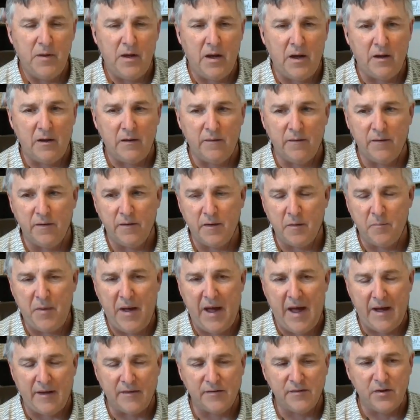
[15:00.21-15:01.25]
the
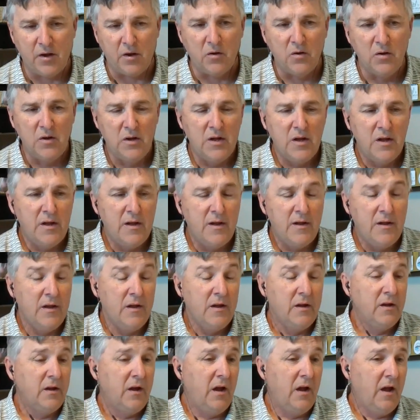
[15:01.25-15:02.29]
pass. So
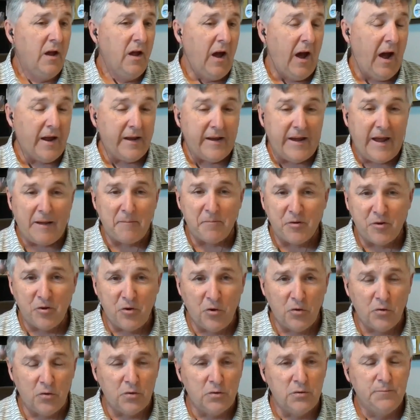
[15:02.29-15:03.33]
high camp's
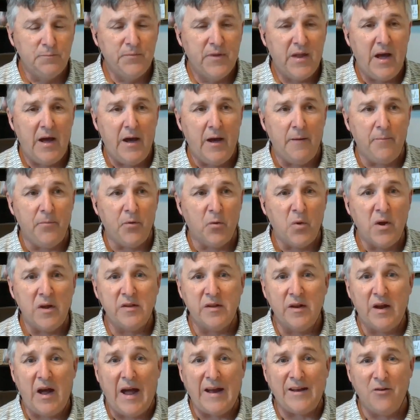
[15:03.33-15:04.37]
cool. The
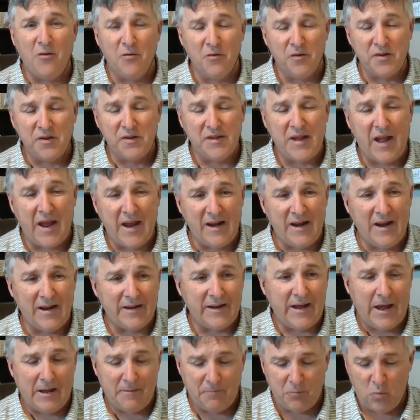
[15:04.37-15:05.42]
reason I don't stay in high
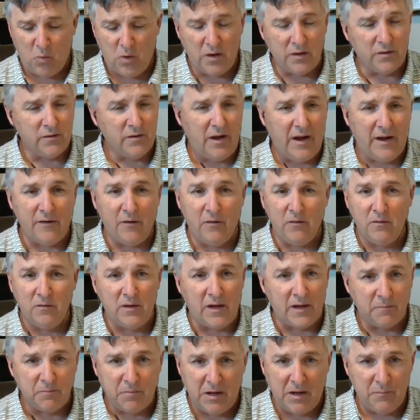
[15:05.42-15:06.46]
camp, one, I don't
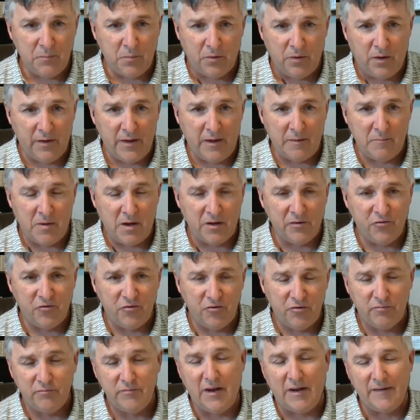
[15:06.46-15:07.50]
like people all that
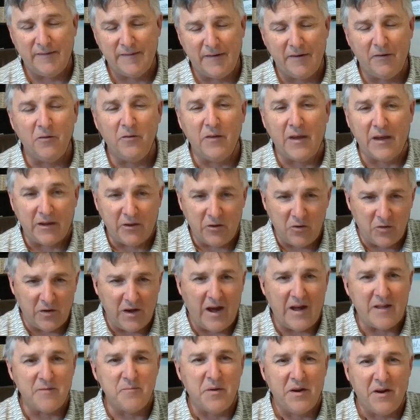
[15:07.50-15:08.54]
much. Not that I don't like you
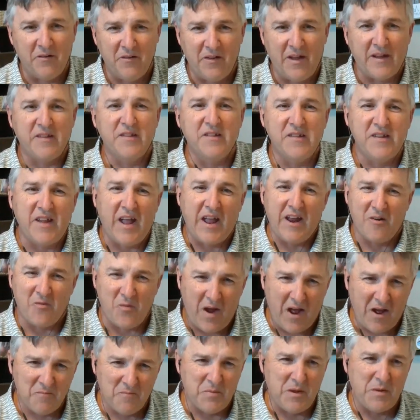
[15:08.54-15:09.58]
guys, but I don't like staying
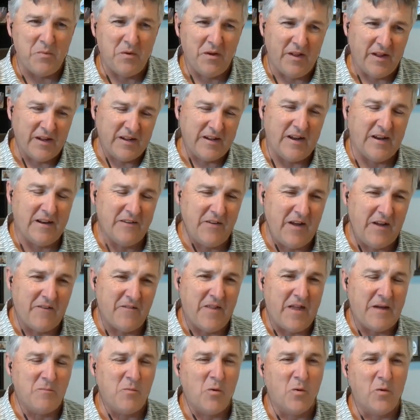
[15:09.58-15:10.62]
around people, like kind of having
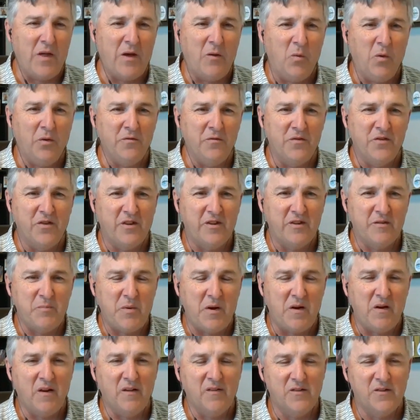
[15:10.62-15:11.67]
that more of that wilderness
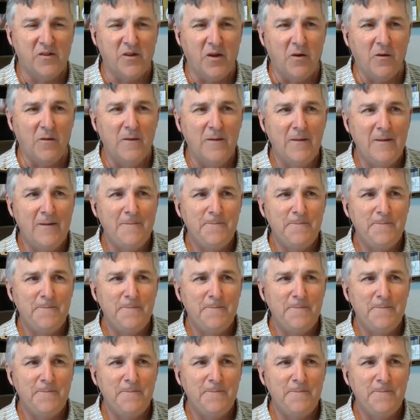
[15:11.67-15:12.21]
experience. So